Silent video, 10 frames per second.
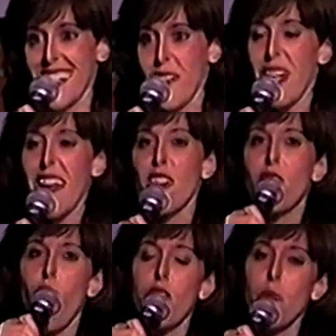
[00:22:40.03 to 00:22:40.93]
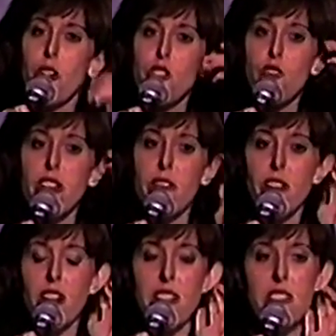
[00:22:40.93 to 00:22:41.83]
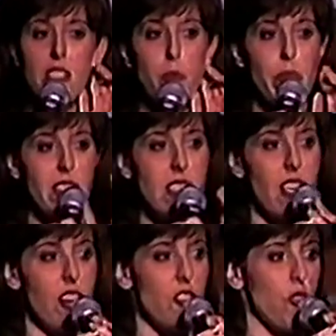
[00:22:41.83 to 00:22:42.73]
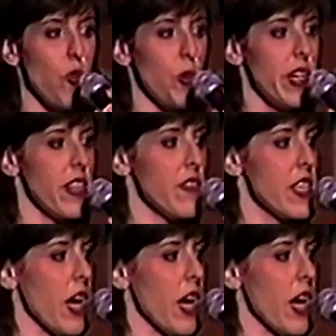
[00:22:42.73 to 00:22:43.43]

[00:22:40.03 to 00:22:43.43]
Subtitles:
We had a golden retriever. It used to bring us a lot of jewelry and everything.